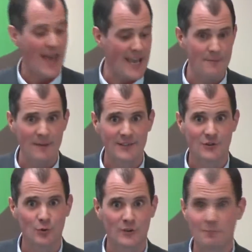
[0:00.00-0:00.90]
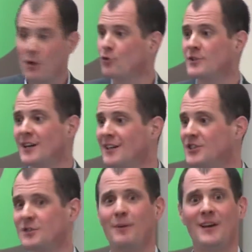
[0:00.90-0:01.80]
aim is to democratize
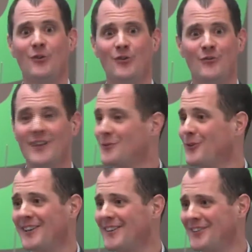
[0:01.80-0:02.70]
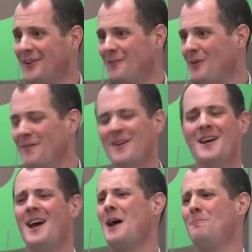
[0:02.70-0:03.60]
space. That's what they're going to do.
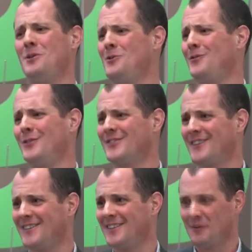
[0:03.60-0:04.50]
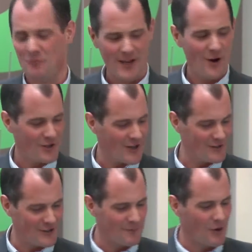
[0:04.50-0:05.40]
How beautiful is that? We are going
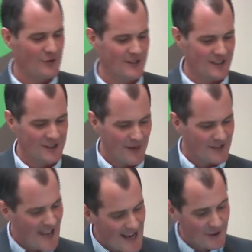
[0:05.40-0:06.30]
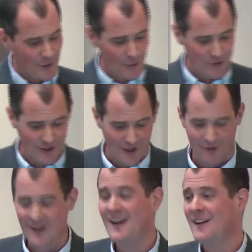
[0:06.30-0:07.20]
to democratize space. And
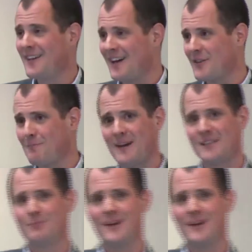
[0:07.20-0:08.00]
also, they have the best